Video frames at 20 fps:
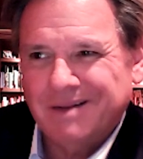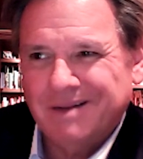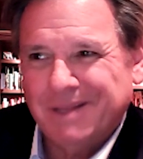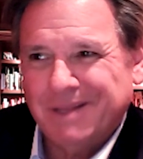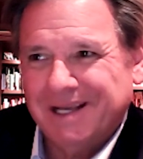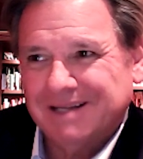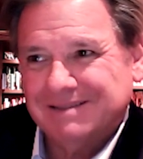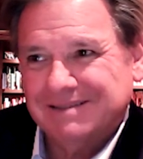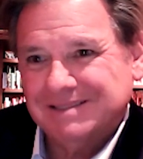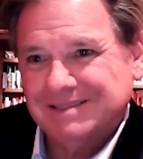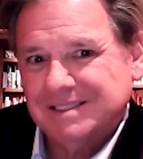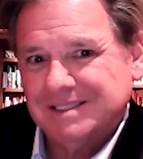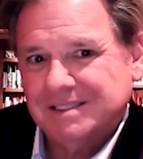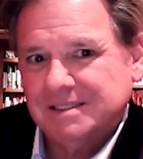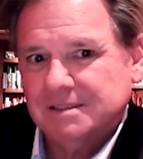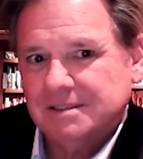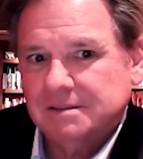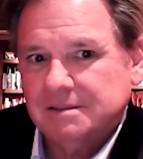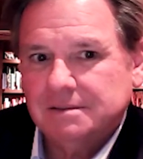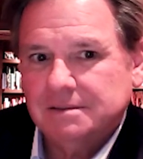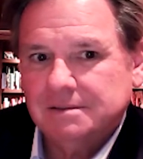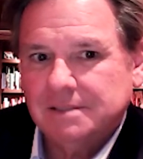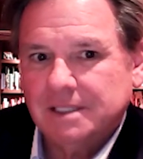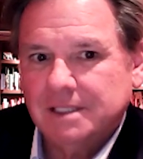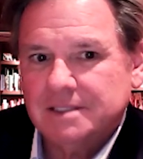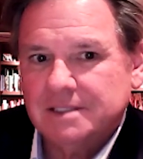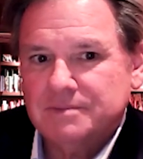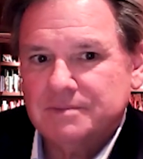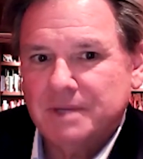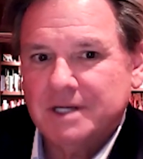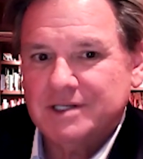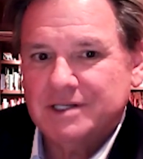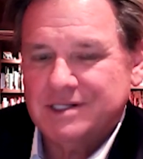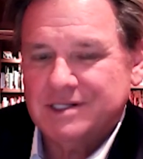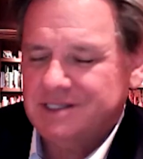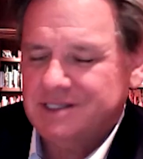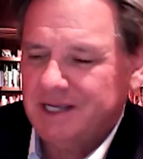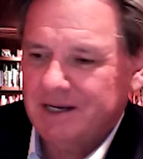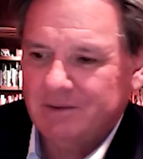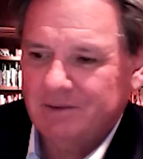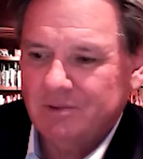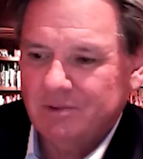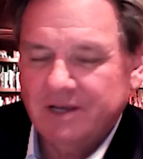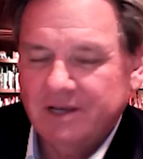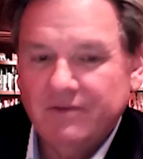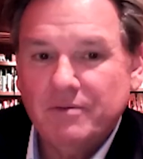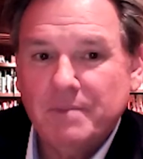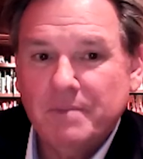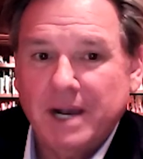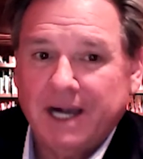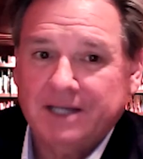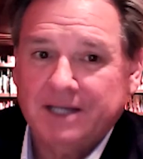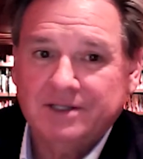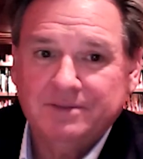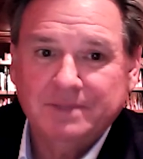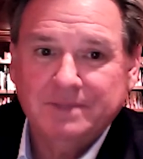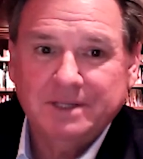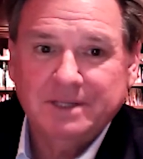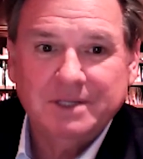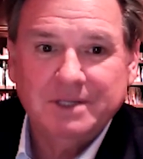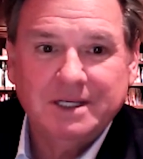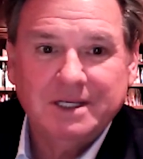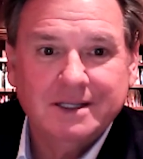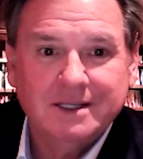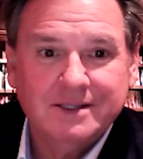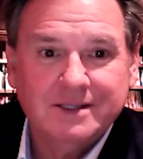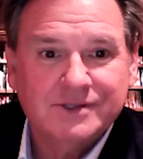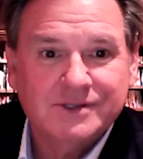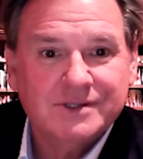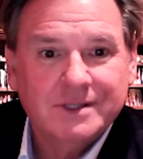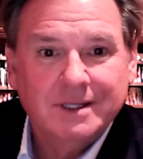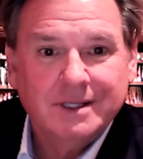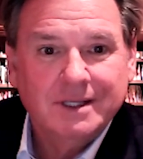I'm like, not so much." He's like, "Well, give it back to me because